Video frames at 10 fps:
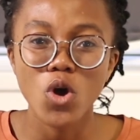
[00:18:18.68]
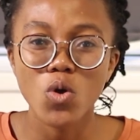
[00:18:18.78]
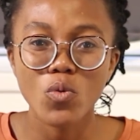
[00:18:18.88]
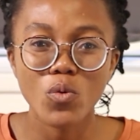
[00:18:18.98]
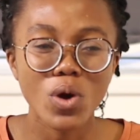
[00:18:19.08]

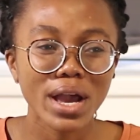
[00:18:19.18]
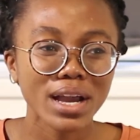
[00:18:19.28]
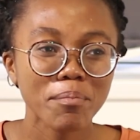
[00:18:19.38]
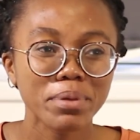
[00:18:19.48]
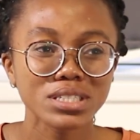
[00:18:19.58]
oh i
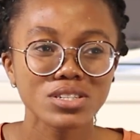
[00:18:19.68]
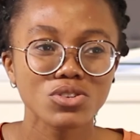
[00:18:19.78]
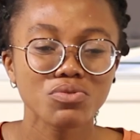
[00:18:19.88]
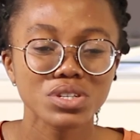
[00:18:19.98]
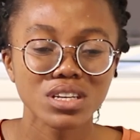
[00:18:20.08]
can't pay the
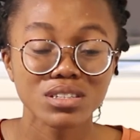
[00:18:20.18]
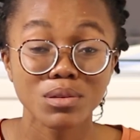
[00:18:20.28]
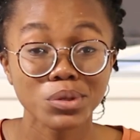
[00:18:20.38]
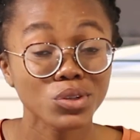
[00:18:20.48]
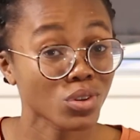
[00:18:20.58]
school fees and
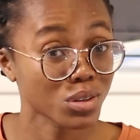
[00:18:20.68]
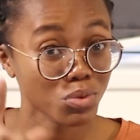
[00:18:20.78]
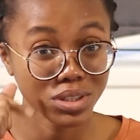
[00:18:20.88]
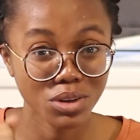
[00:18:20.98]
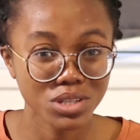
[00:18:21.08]
something you are the
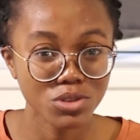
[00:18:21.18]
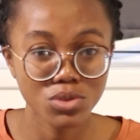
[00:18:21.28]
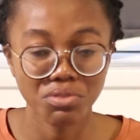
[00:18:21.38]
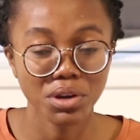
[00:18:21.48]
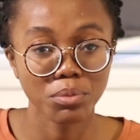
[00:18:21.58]
one that will
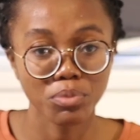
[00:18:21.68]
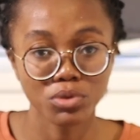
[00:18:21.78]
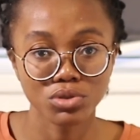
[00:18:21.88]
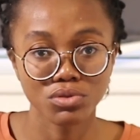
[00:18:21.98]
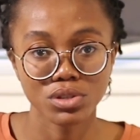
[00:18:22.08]
still suffer the
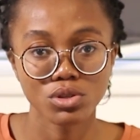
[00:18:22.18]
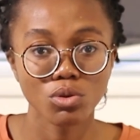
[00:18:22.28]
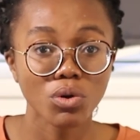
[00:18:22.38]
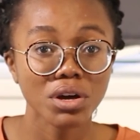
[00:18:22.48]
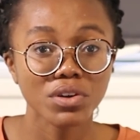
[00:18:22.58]
brunt of it
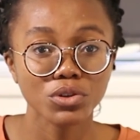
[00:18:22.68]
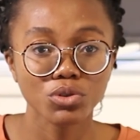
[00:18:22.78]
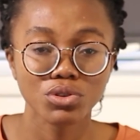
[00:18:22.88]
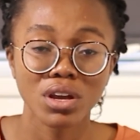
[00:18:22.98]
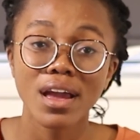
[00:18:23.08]
so whatever
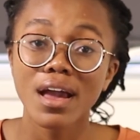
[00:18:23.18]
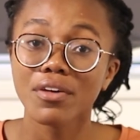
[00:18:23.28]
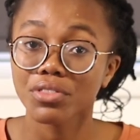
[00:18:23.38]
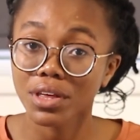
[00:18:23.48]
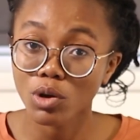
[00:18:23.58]
you do
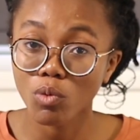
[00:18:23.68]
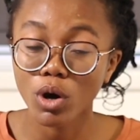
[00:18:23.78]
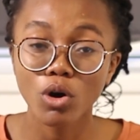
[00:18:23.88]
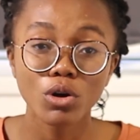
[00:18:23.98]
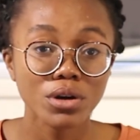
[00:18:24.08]
think
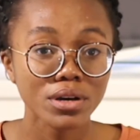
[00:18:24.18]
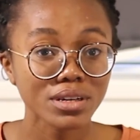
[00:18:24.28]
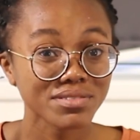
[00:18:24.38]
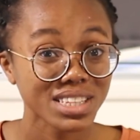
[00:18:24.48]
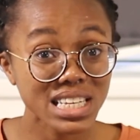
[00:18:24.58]
well
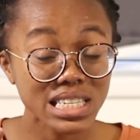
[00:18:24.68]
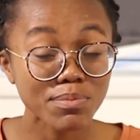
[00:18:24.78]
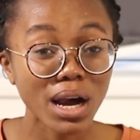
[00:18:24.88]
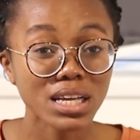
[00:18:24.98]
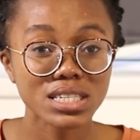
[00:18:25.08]
think
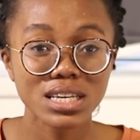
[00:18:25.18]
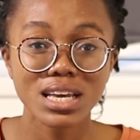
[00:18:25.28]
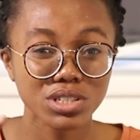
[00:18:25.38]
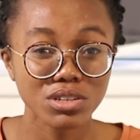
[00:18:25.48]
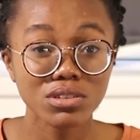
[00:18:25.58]
smart
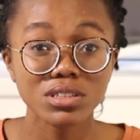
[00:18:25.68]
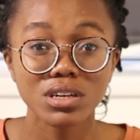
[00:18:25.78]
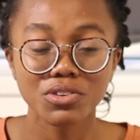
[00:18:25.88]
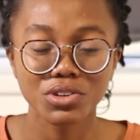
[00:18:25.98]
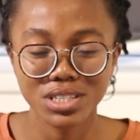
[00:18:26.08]
critical
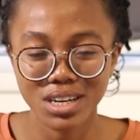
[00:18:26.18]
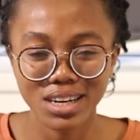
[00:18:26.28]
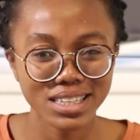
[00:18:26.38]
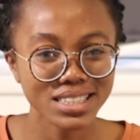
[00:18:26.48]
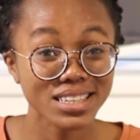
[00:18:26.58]

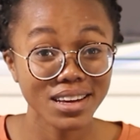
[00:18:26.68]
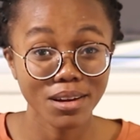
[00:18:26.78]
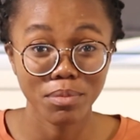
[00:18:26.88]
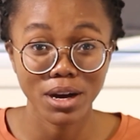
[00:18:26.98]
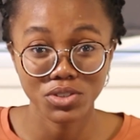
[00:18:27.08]
critically think
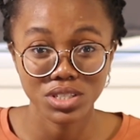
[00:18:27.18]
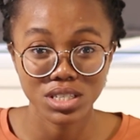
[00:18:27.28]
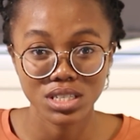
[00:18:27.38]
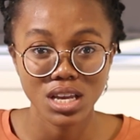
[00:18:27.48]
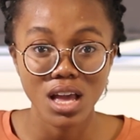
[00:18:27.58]
about
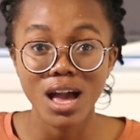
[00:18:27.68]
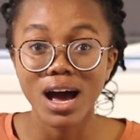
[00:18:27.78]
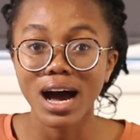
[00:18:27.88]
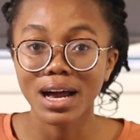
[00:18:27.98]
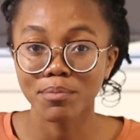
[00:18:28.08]
it
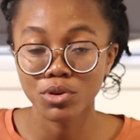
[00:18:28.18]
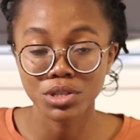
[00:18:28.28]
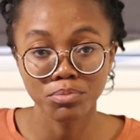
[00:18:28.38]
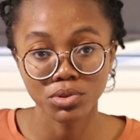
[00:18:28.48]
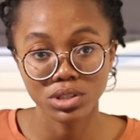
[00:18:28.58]
and
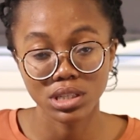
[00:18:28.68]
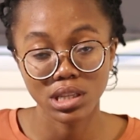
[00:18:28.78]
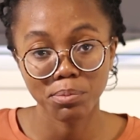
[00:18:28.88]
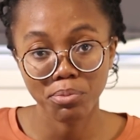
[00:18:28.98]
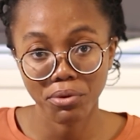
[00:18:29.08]
most
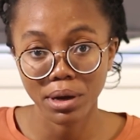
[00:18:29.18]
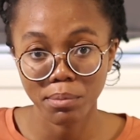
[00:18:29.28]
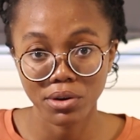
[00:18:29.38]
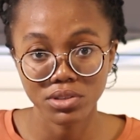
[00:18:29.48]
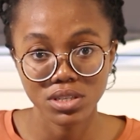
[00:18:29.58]
importantly pray
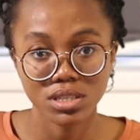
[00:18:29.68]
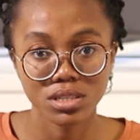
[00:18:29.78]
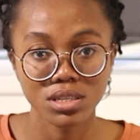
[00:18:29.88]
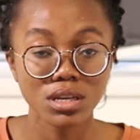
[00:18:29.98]
about it